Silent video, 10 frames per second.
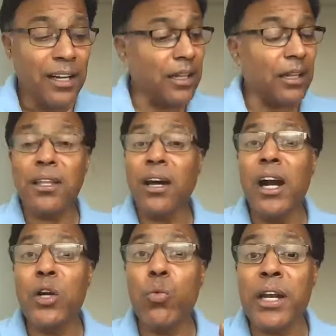The
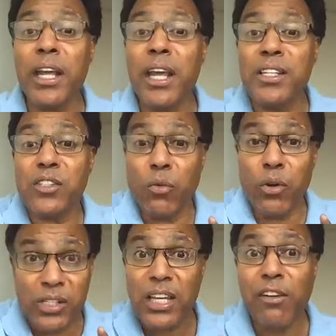third one is
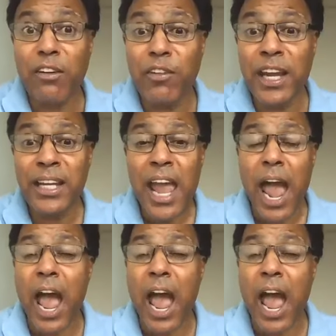receiving.